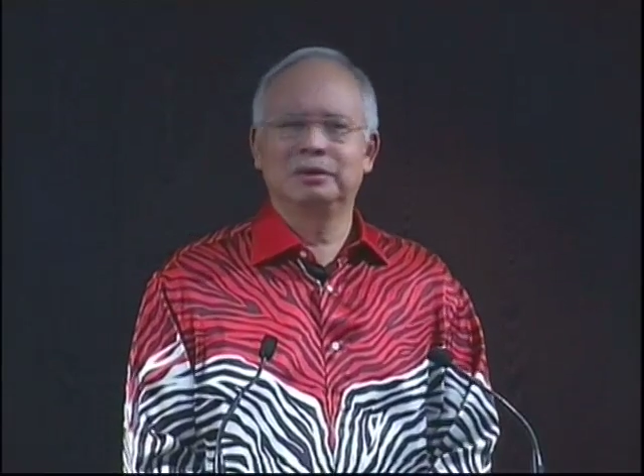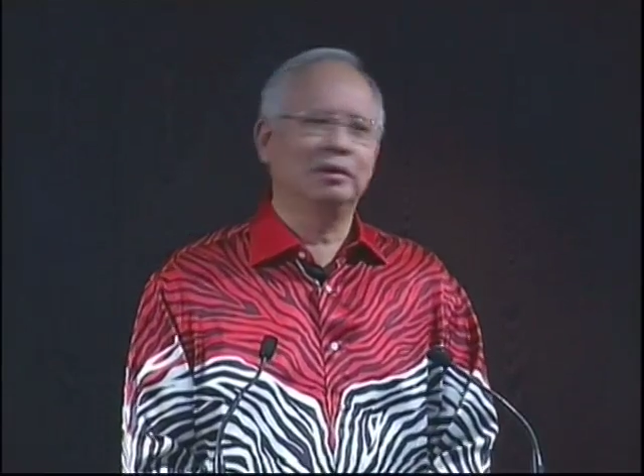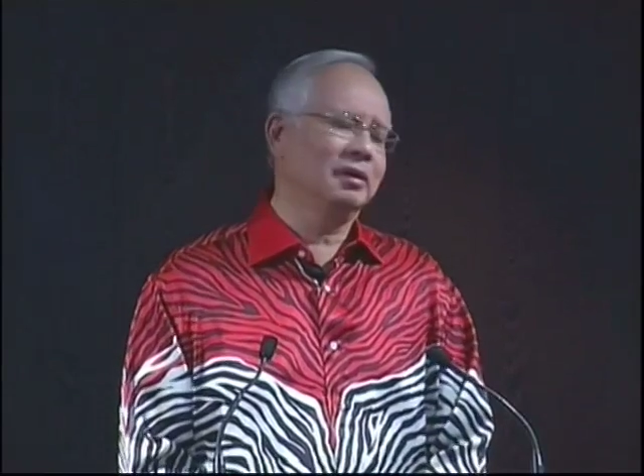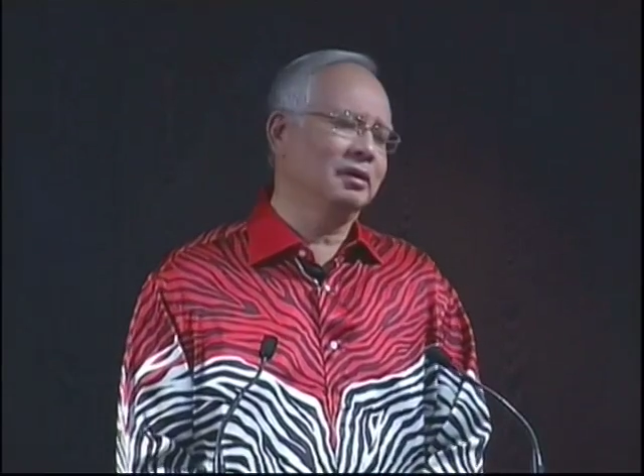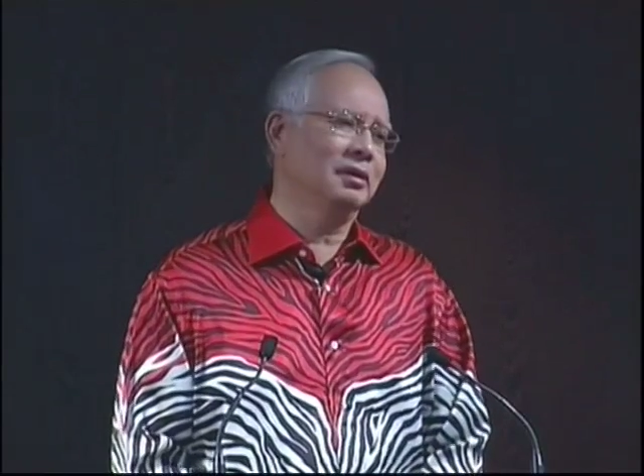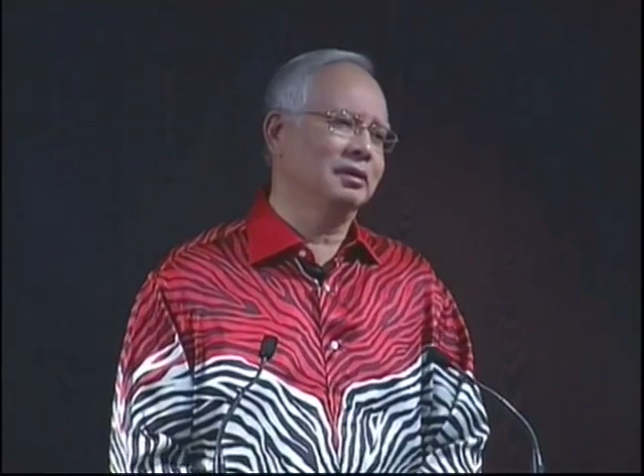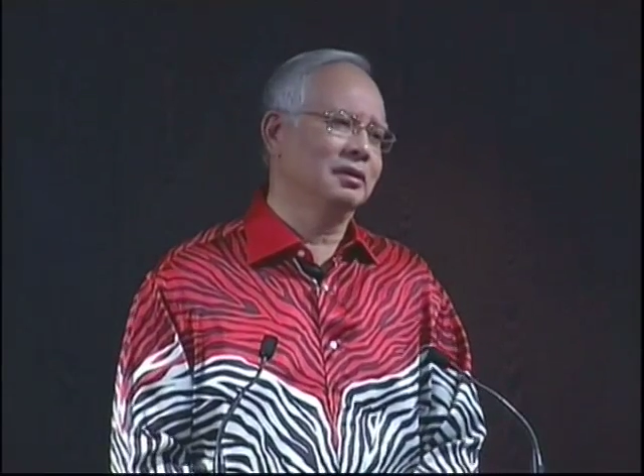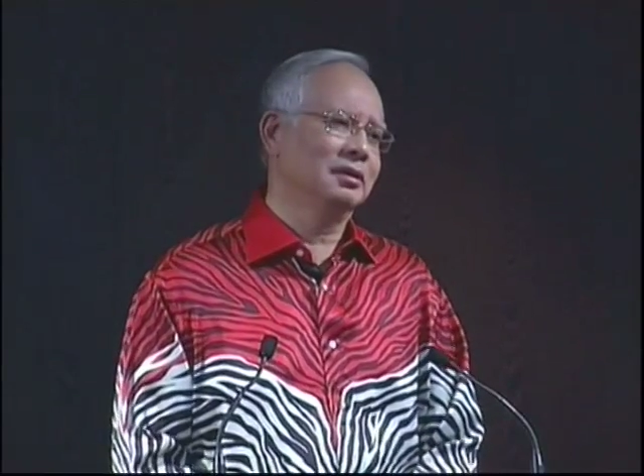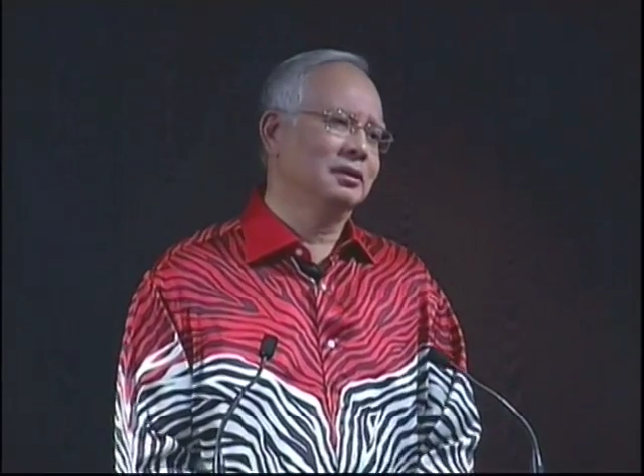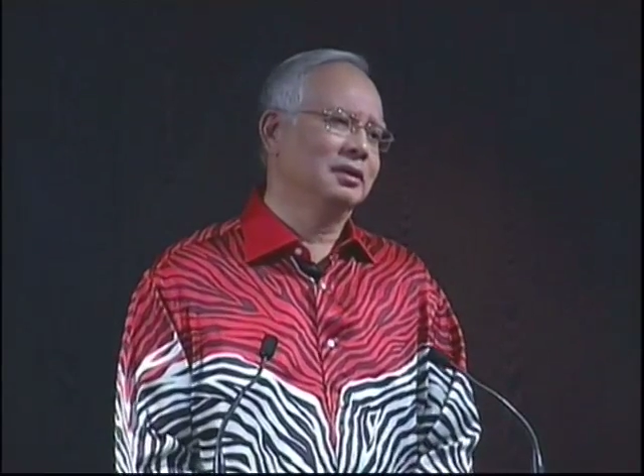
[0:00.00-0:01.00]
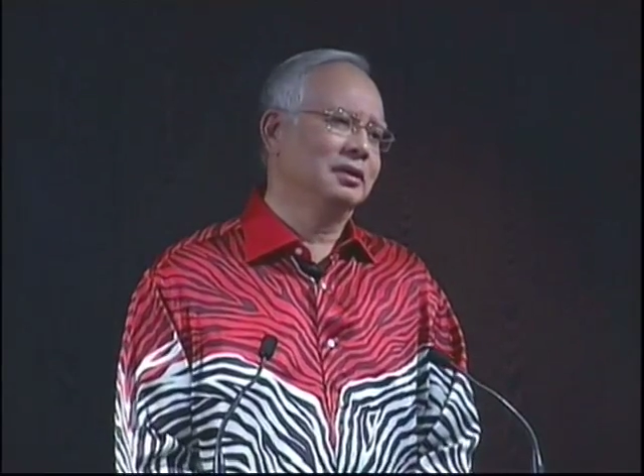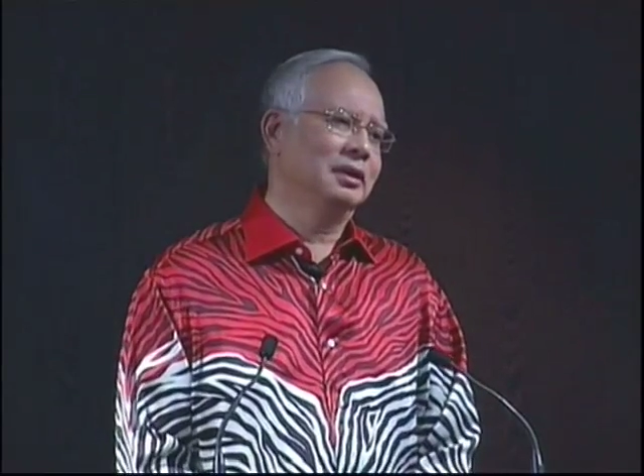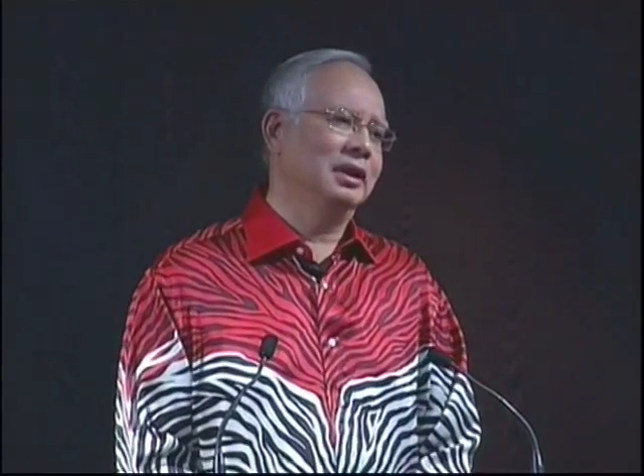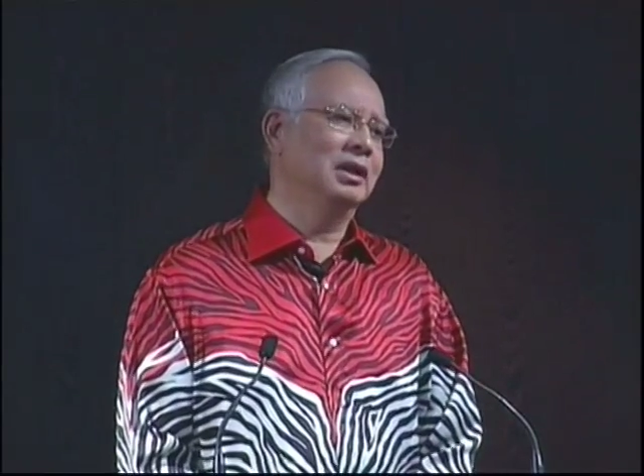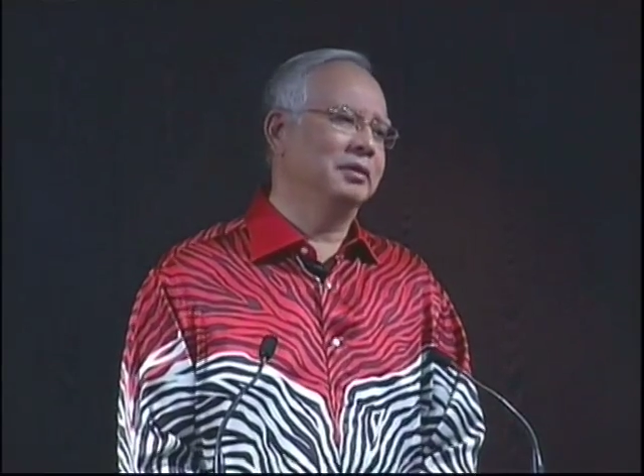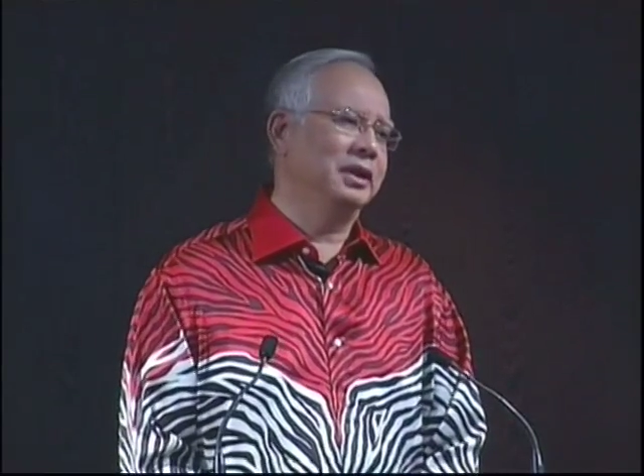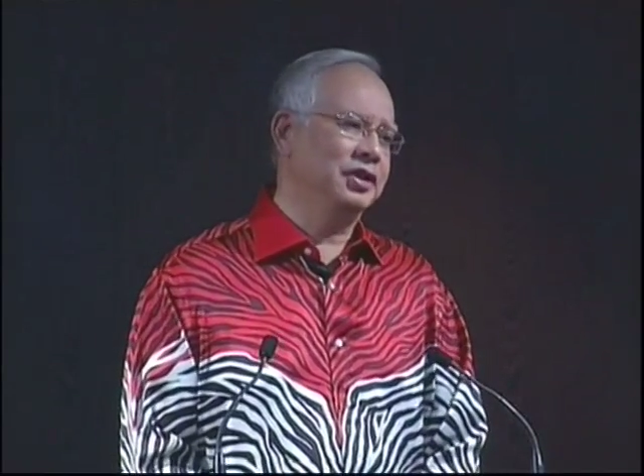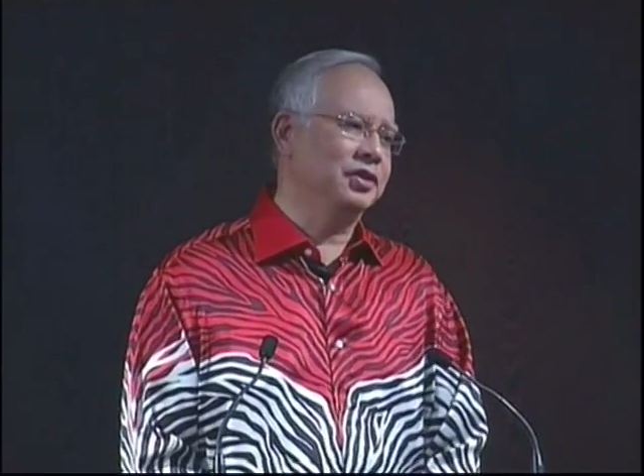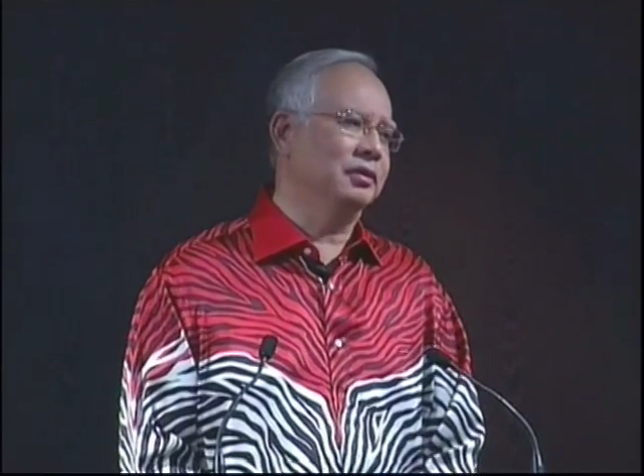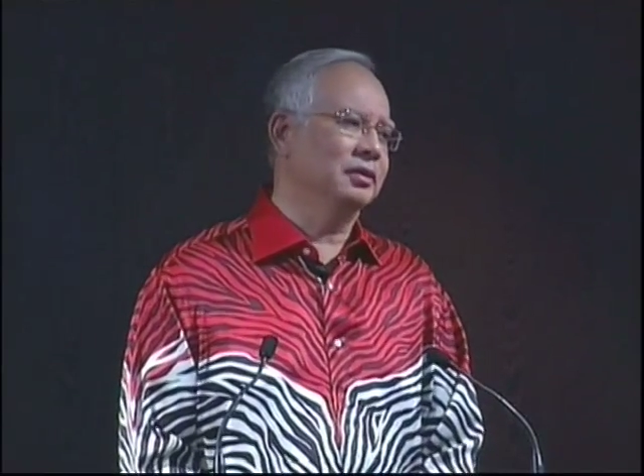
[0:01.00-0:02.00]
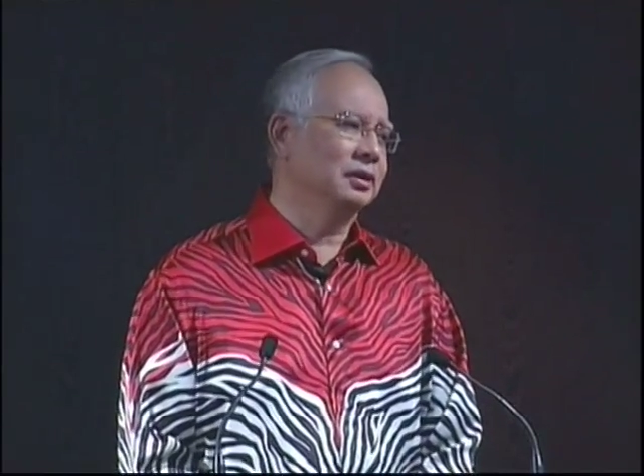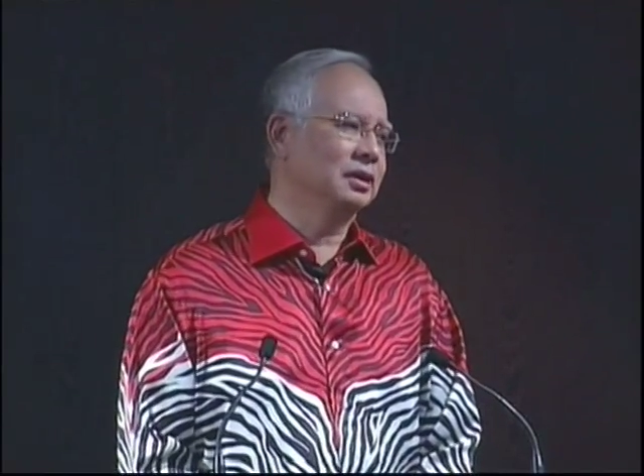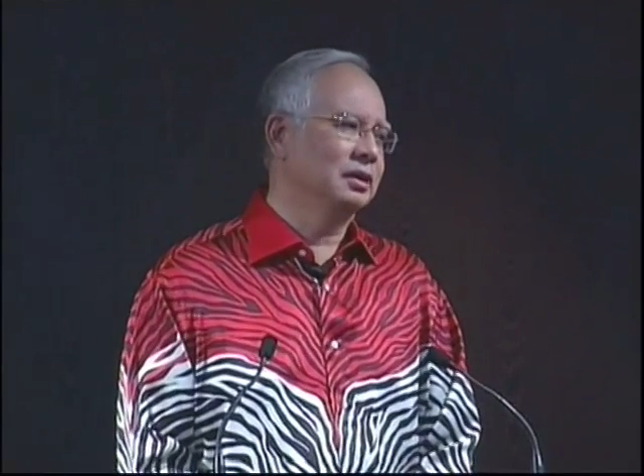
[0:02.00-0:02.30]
wrong in our nation.